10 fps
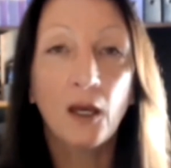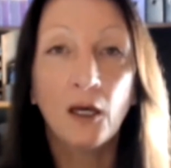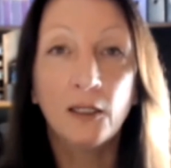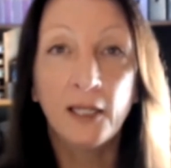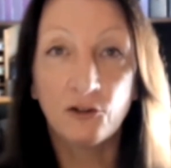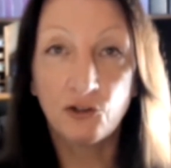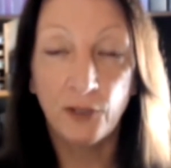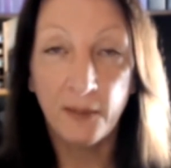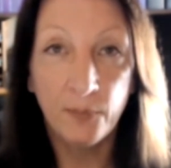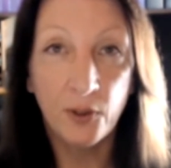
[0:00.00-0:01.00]
uh,
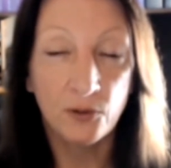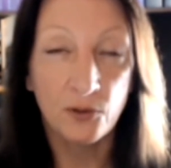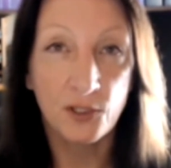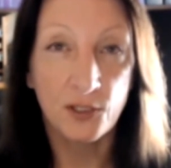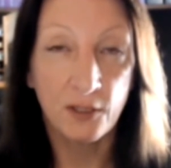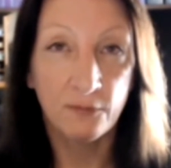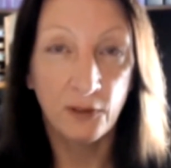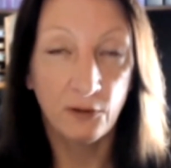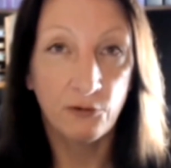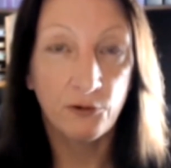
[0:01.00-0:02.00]
natural impulses that
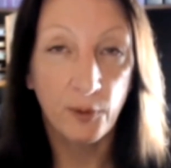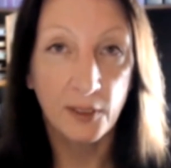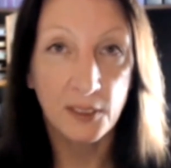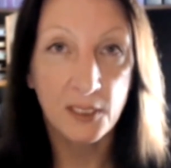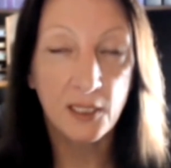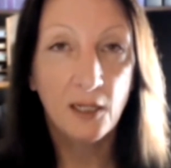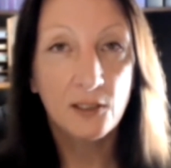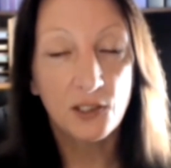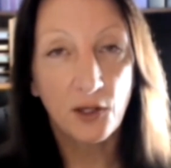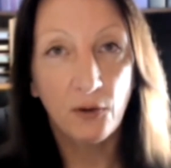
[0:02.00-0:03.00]
run through us.
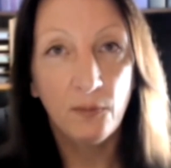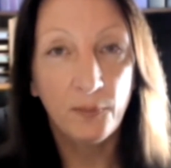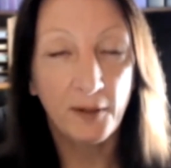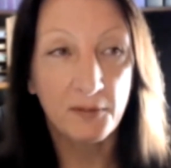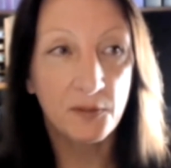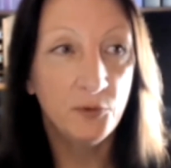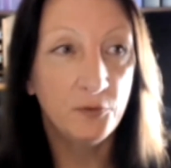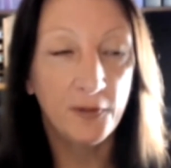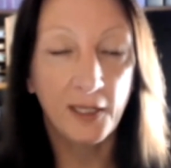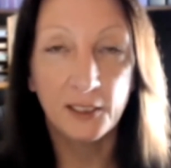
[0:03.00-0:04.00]
So perhaps more
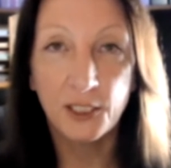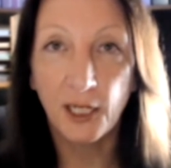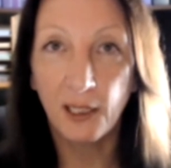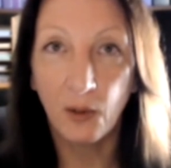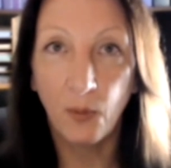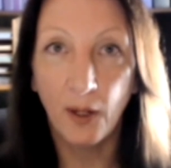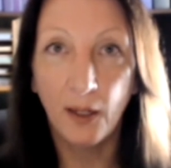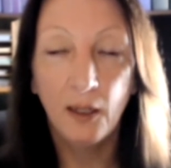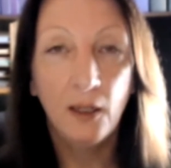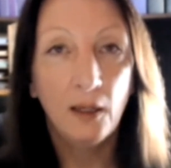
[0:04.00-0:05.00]
of an angelic
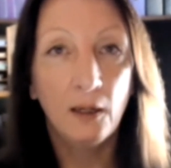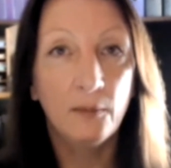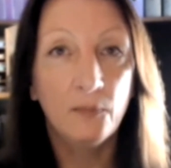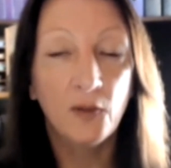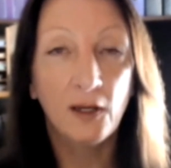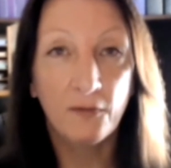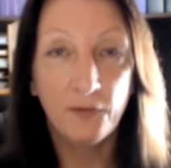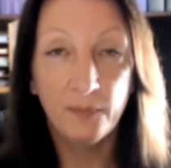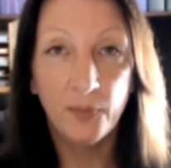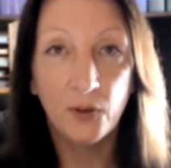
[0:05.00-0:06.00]
one, um, the love
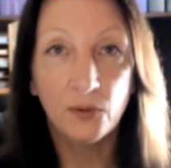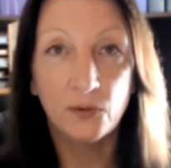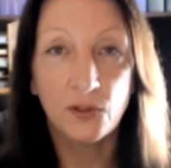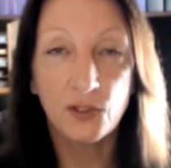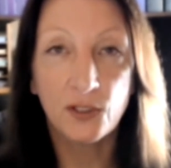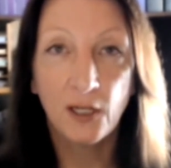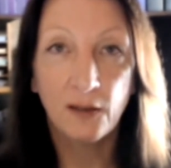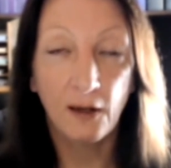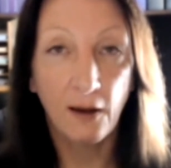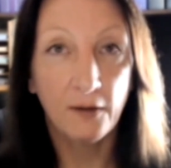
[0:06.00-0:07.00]
impulse,
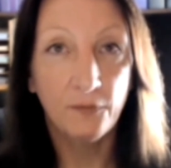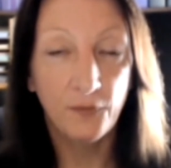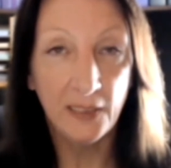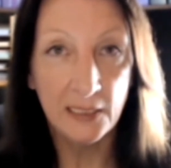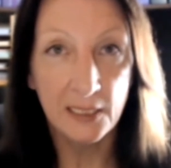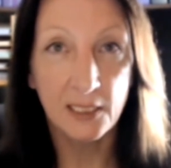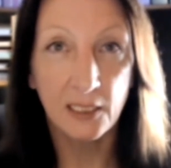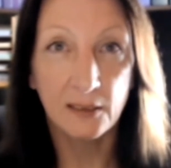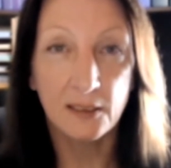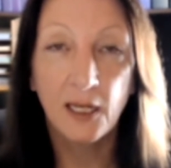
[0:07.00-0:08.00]
the life
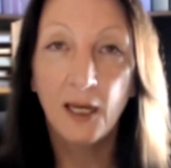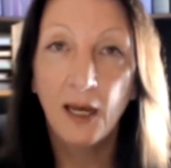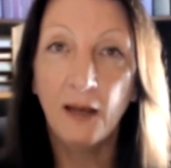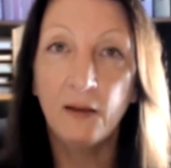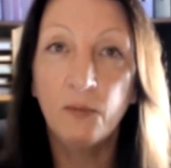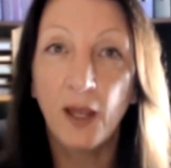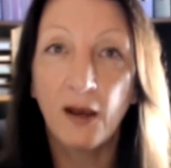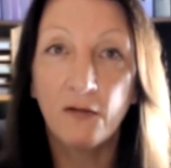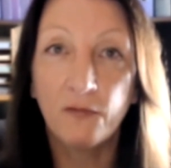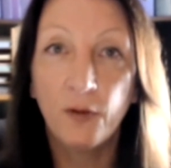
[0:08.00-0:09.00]
instinct, and then we
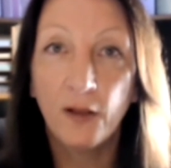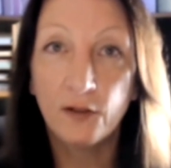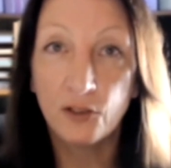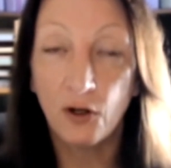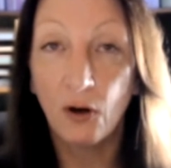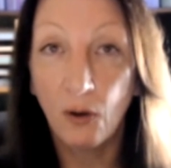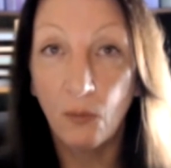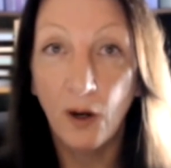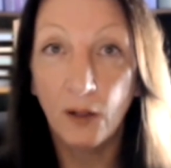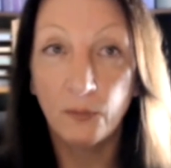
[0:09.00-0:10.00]
have the darker
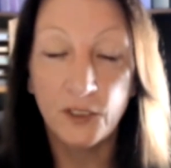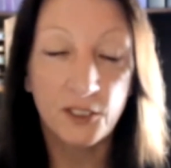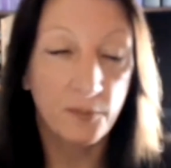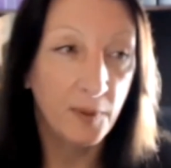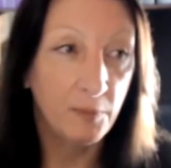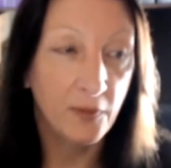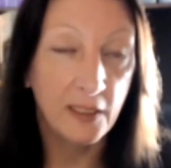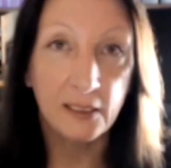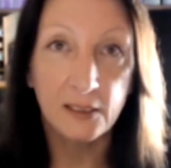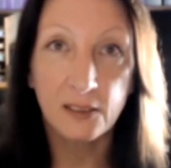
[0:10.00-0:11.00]
one, which some people
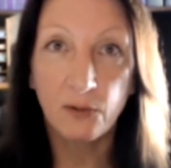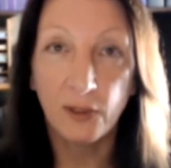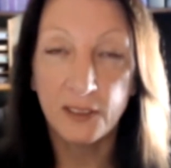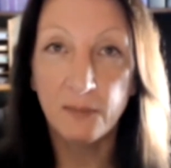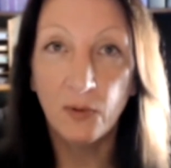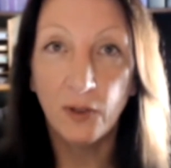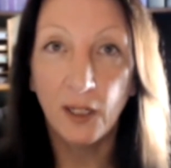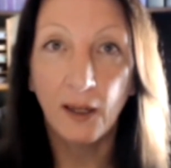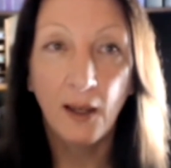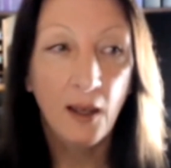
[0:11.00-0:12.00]
think is quite
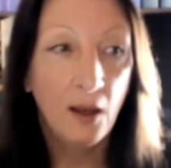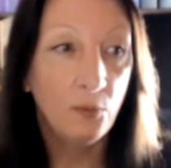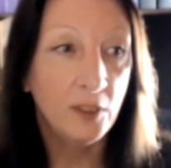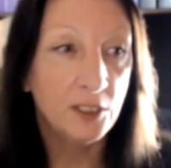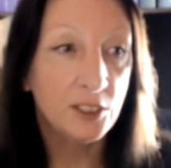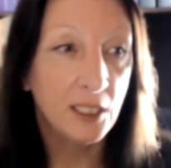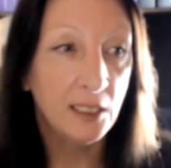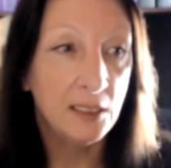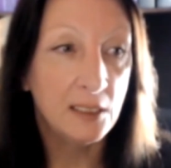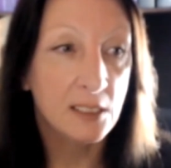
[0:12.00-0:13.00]
demonic, which
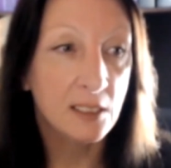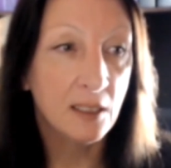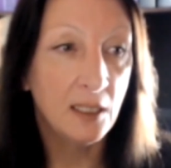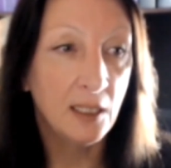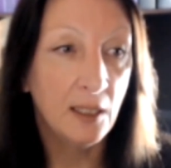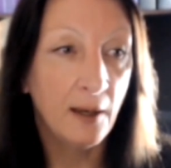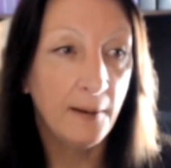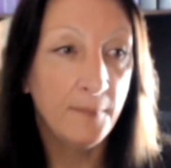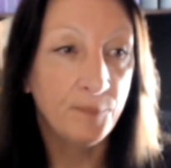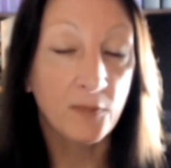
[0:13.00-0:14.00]
is the
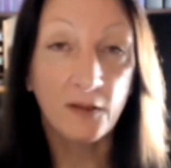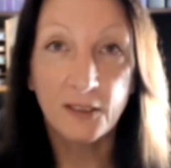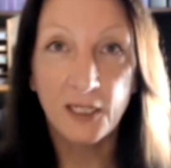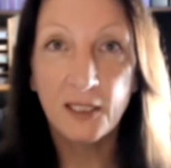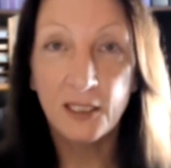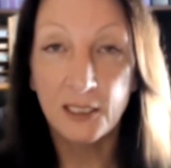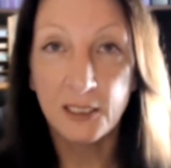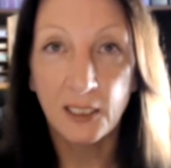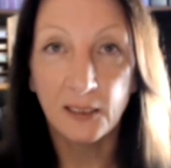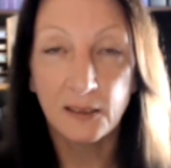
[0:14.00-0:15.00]
um, the death
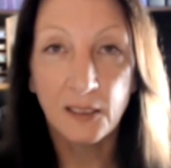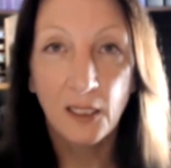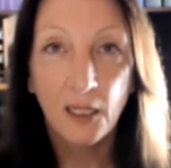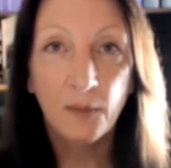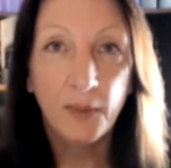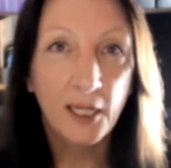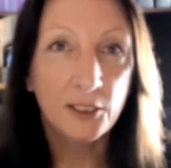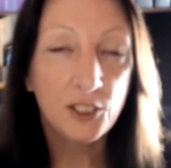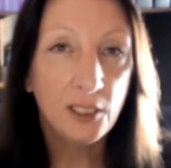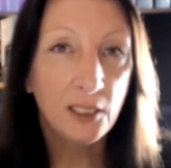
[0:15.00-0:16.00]
instinct. But
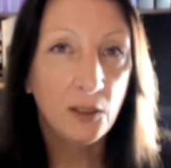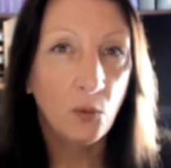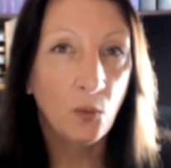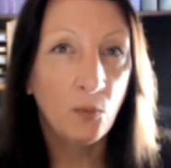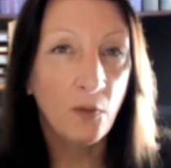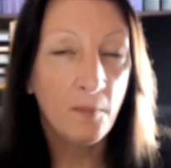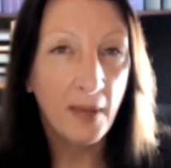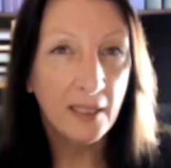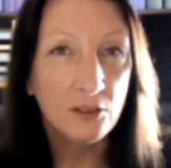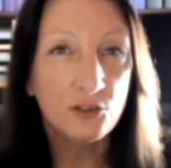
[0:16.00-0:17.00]
actually, the
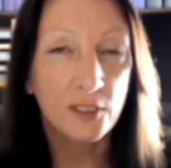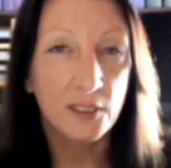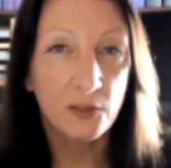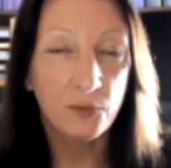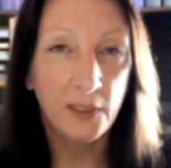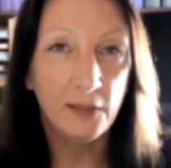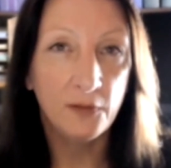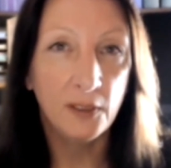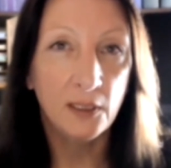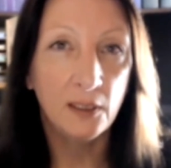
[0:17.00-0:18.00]
matrix that we live
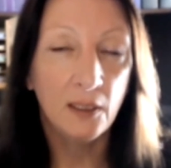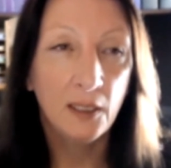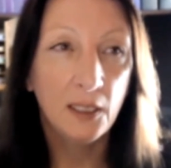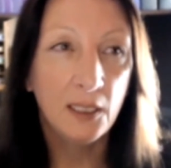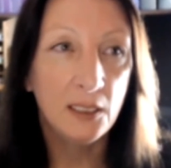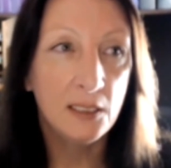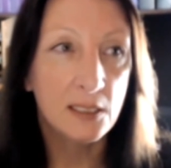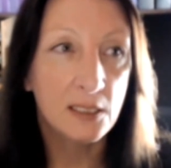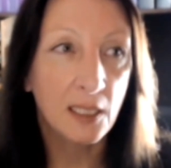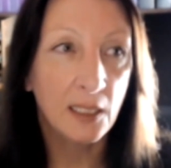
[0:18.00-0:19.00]
in
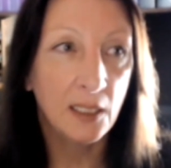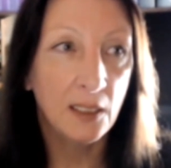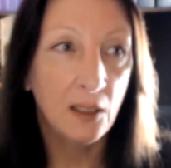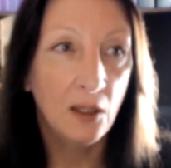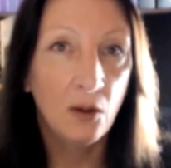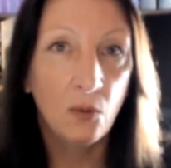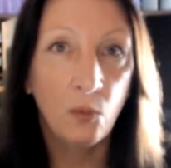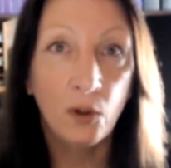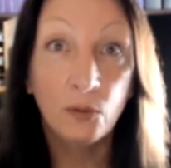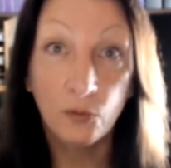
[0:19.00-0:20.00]
is a
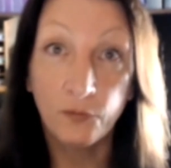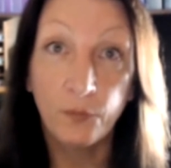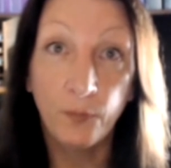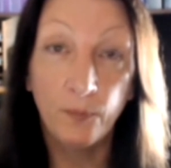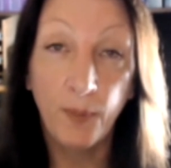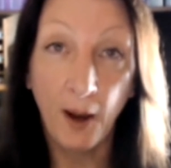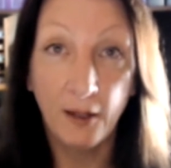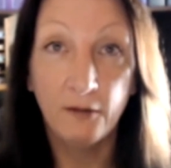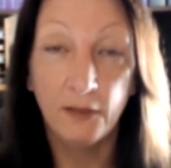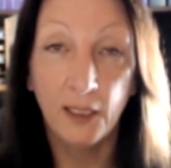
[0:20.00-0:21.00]
world of
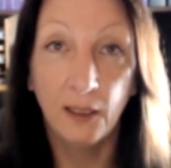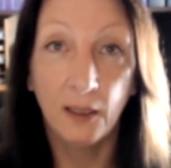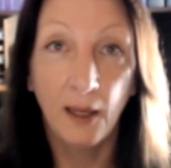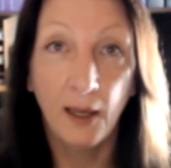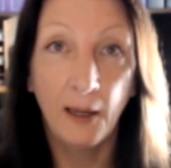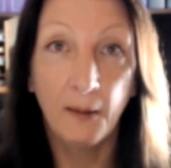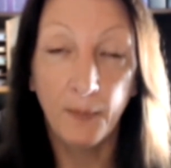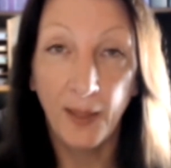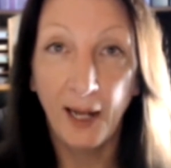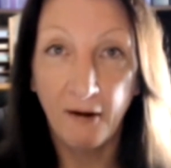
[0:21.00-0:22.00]
binary uh,
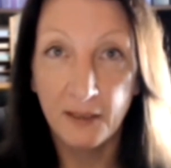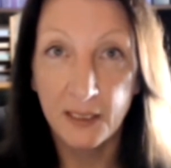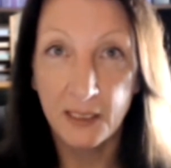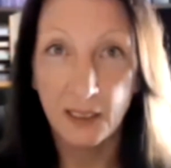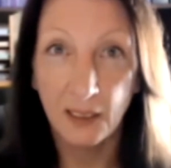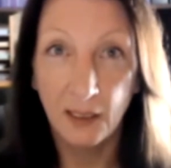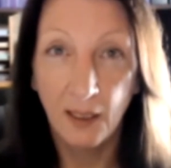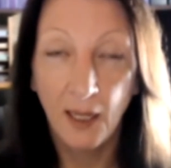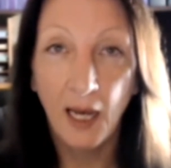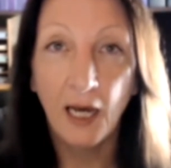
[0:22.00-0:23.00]
polarity
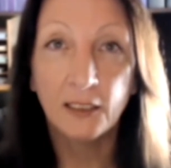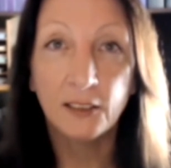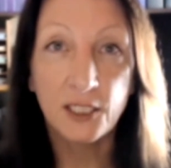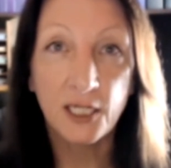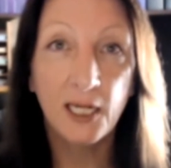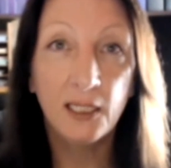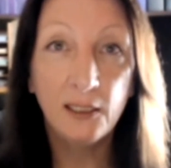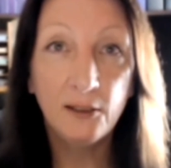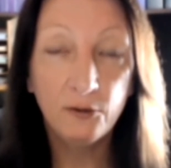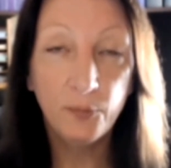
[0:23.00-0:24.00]
until
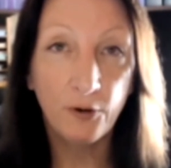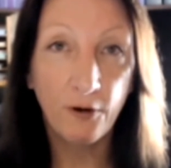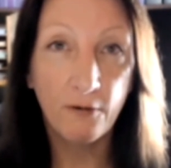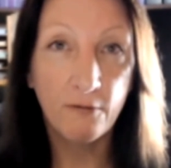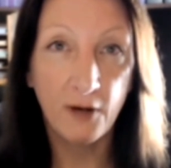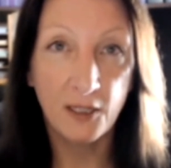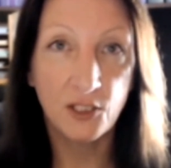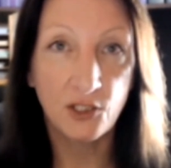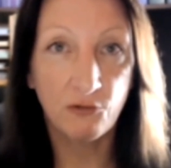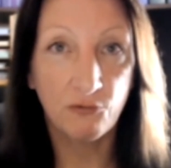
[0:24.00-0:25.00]
you progress